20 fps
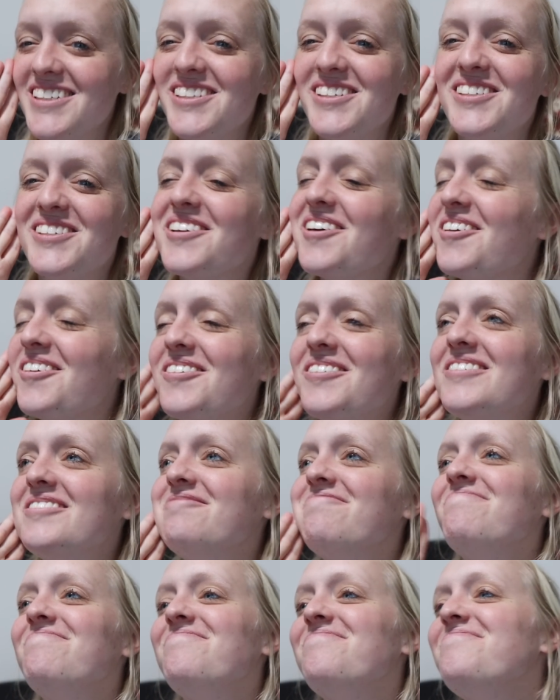It's
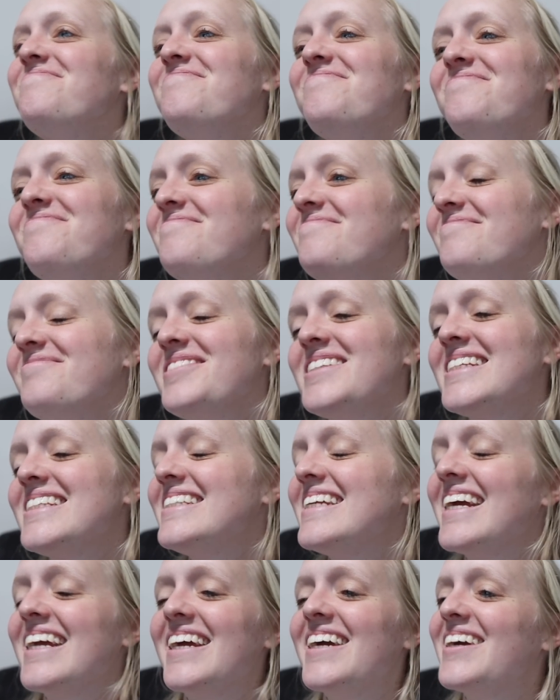so
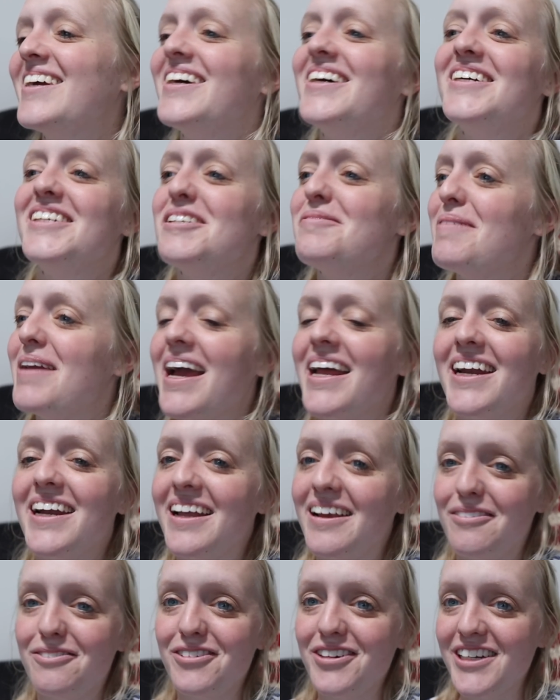stinking good to be
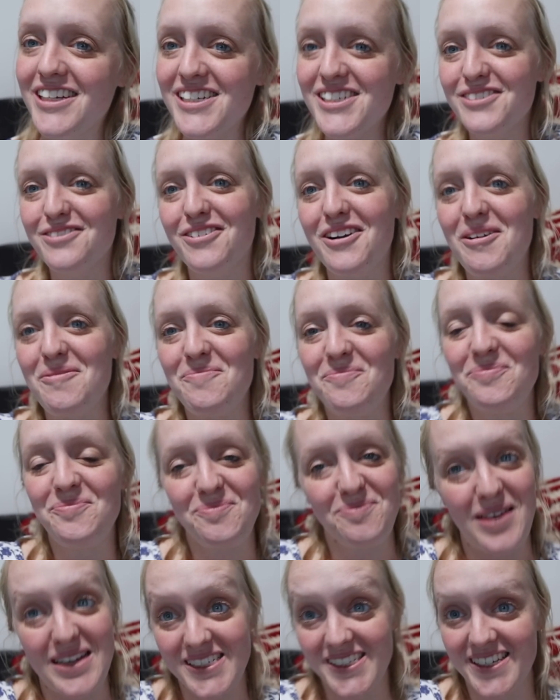editing footage from
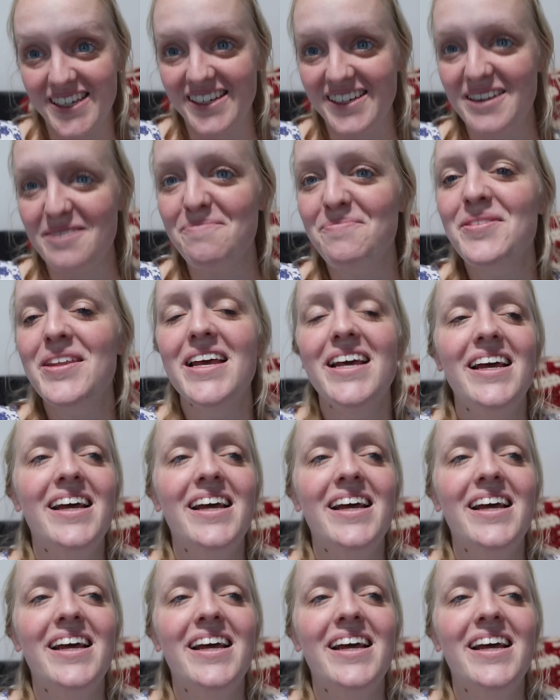Magic Kingdom.